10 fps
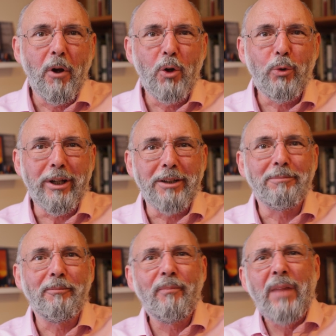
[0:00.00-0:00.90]
Okay,
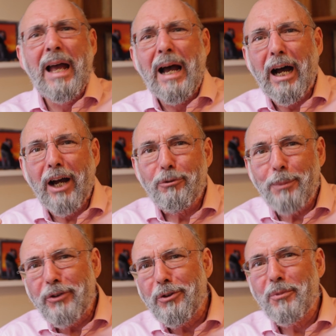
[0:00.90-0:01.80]
I've
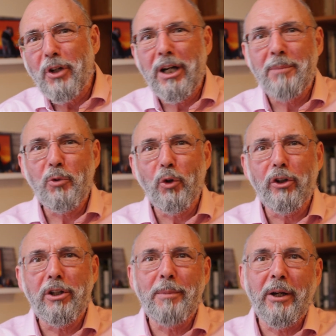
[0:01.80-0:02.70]
spent some time
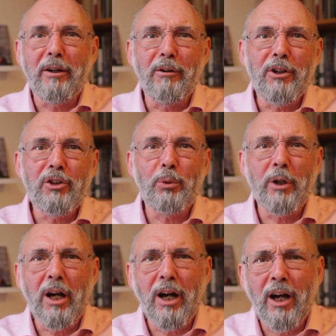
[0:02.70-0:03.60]
talking about areas
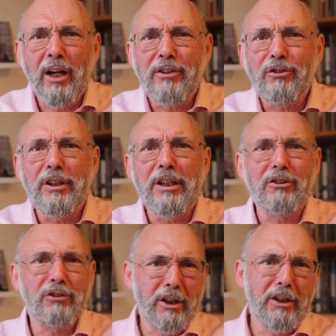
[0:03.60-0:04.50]
where I see
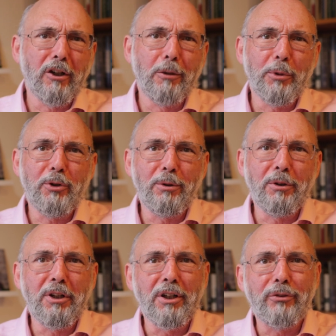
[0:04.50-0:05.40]
exciting
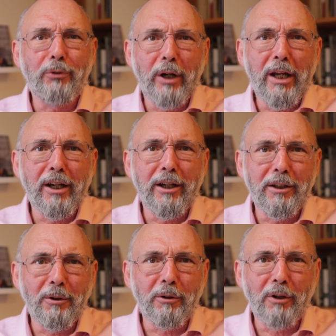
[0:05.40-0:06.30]
opportunities for AI
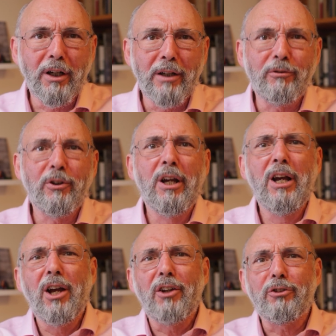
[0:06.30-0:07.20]
in archives.
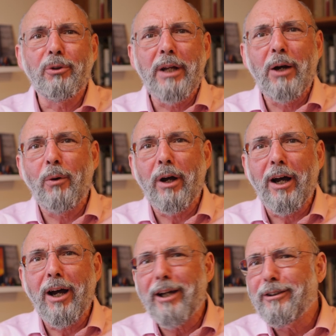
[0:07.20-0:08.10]
So now
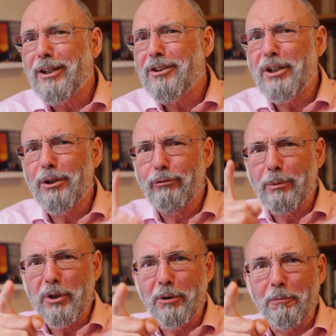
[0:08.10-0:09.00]
I'd like to hear
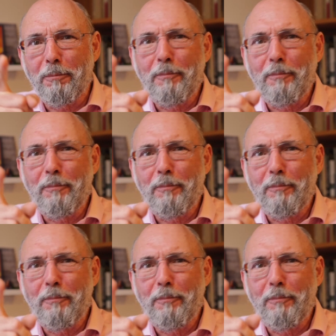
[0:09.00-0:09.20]
from you.